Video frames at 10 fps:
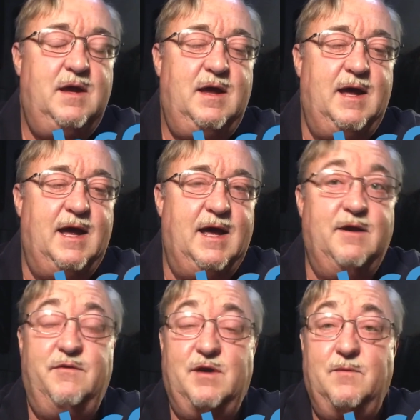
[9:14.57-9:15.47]
And
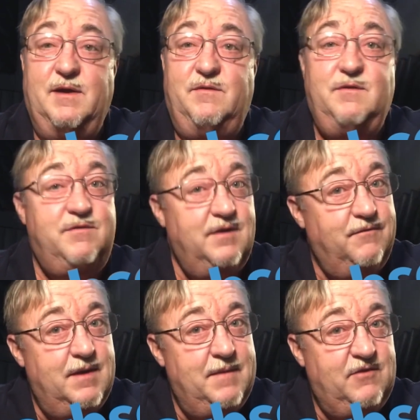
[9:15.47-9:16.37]
as always, sniff
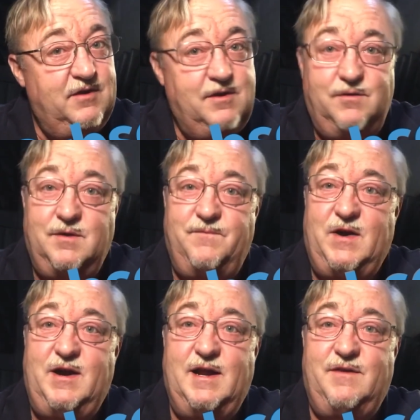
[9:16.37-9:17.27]
that magic YouTube
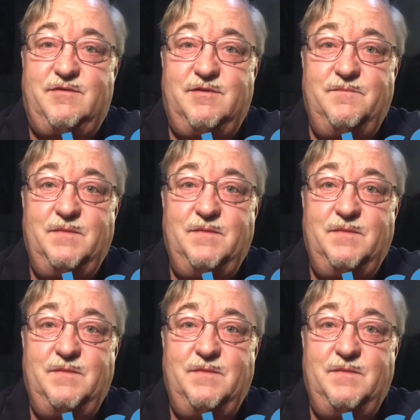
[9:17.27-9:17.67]
fairy dust.